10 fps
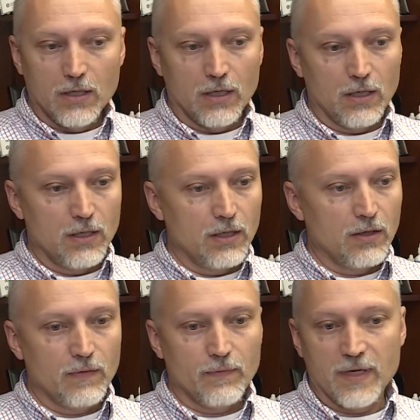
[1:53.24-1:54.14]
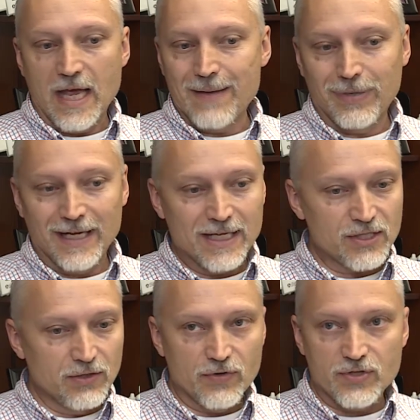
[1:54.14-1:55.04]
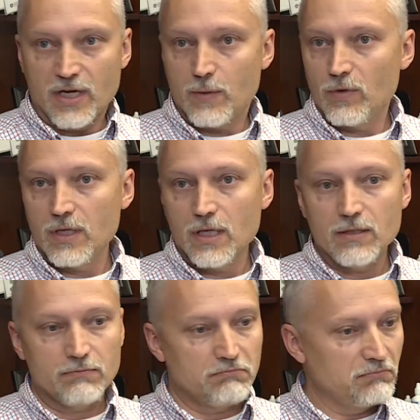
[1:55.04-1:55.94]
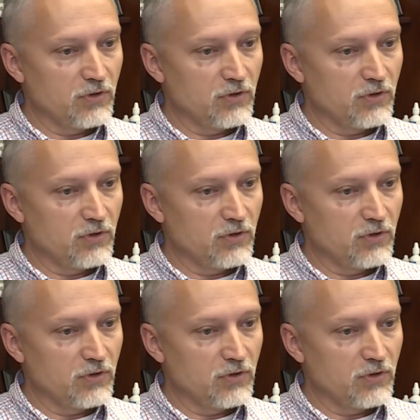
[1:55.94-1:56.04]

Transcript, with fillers: um, game plan still the same with it.